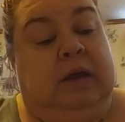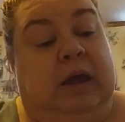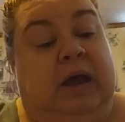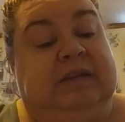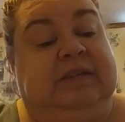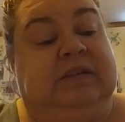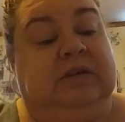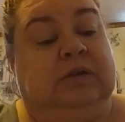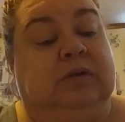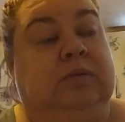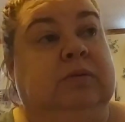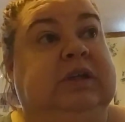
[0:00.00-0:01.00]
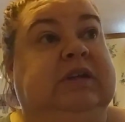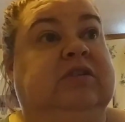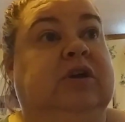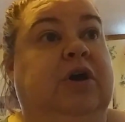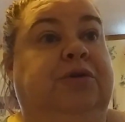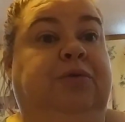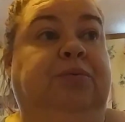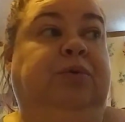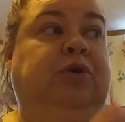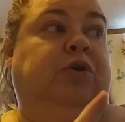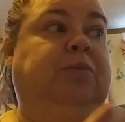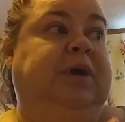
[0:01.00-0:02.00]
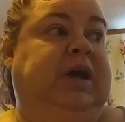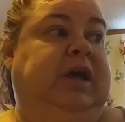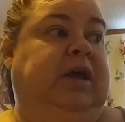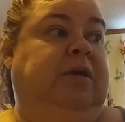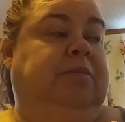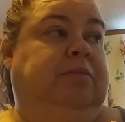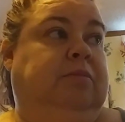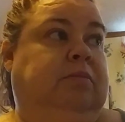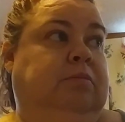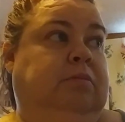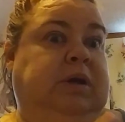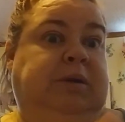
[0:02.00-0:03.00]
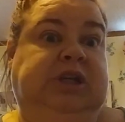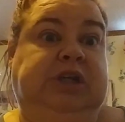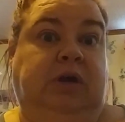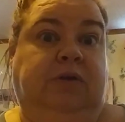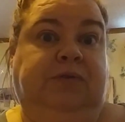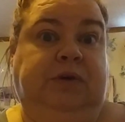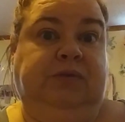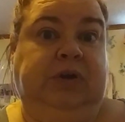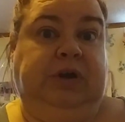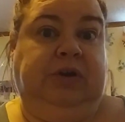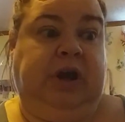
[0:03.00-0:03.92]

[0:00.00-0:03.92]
I still need to go through my my shelf over here,